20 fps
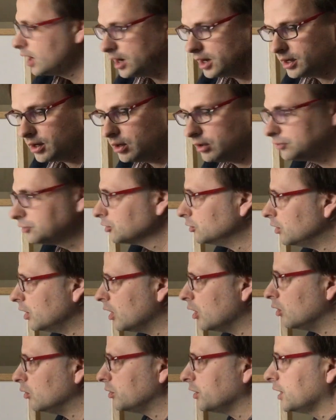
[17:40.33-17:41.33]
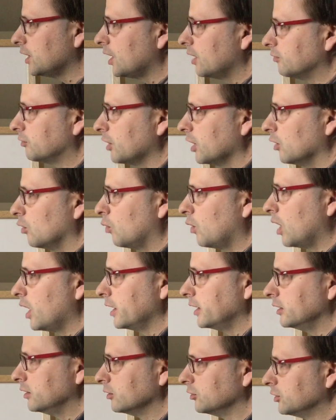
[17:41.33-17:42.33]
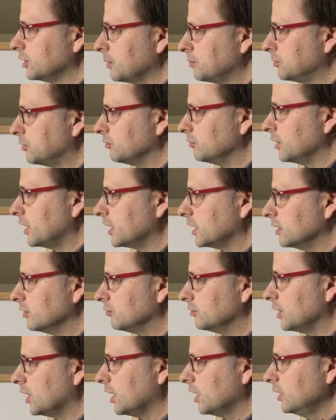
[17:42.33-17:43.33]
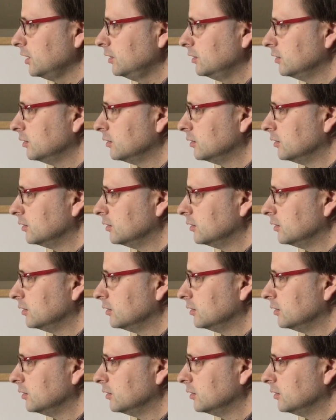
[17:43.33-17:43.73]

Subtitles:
I also know that I've got a y-intercept of -9,